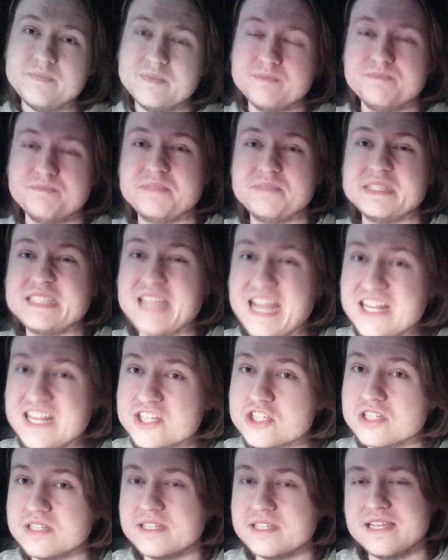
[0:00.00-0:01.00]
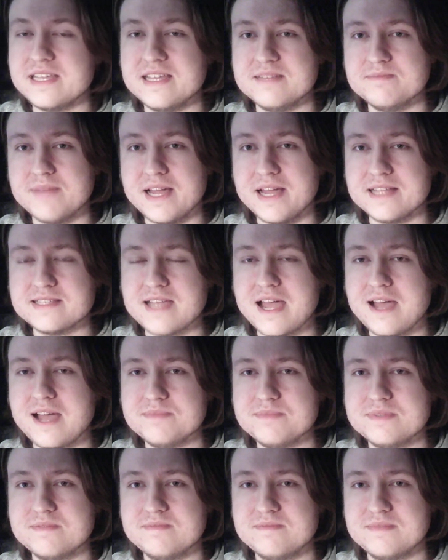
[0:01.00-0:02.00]
potentially in my
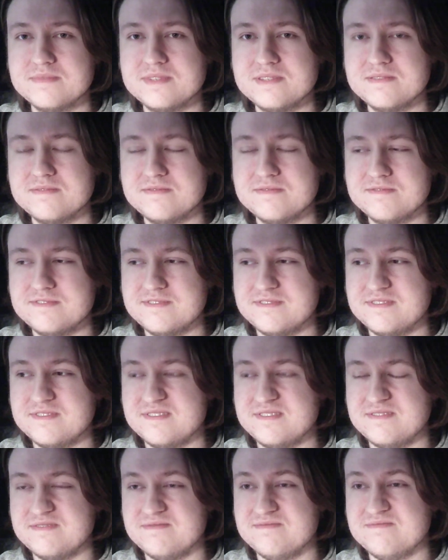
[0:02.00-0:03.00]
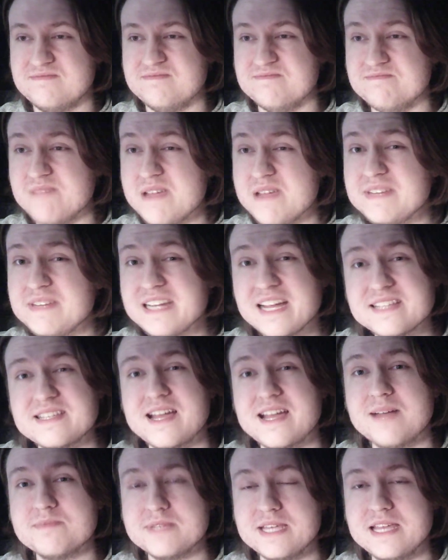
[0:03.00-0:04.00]
top, maybe not
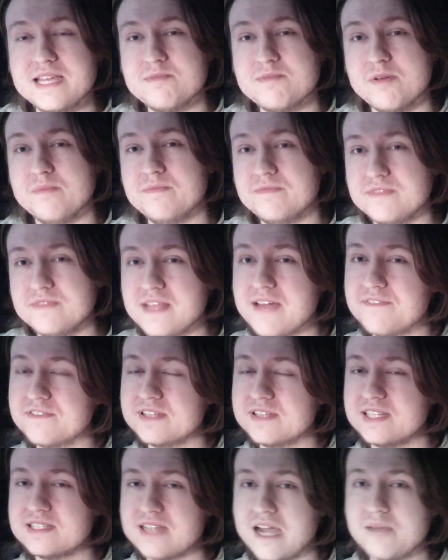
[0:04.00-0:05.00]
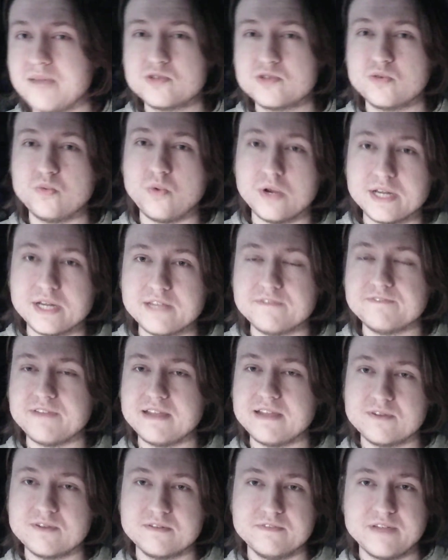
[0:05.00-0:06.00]
top 10, but definitely top 20
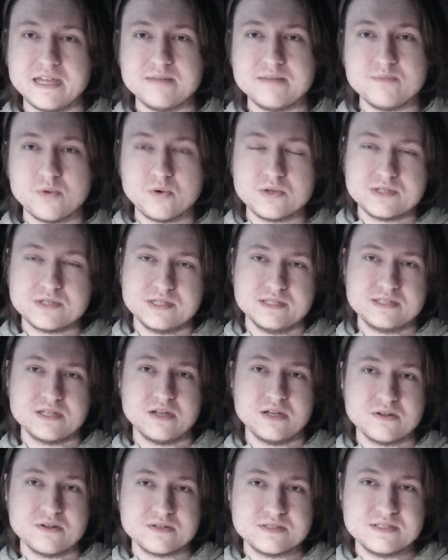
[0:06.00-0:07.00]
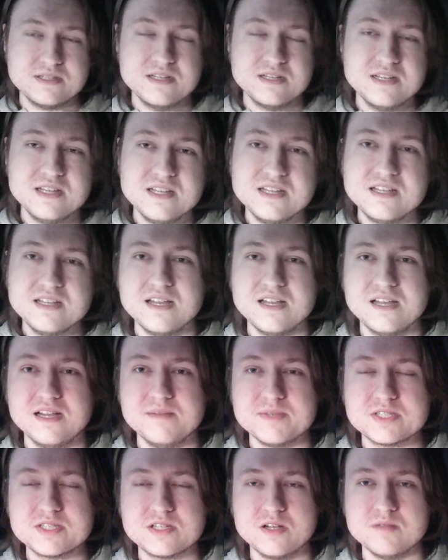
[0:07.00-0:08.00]
favorite Van Morrison songs.
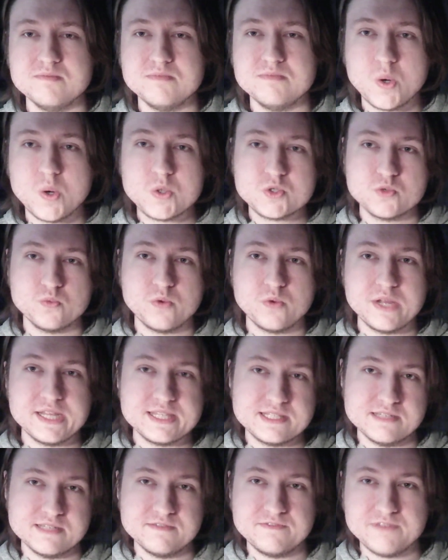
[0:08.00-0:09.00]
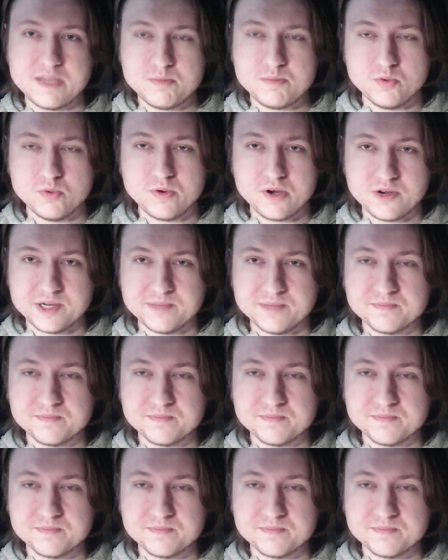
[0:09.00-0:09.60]
It's called March Winds in February,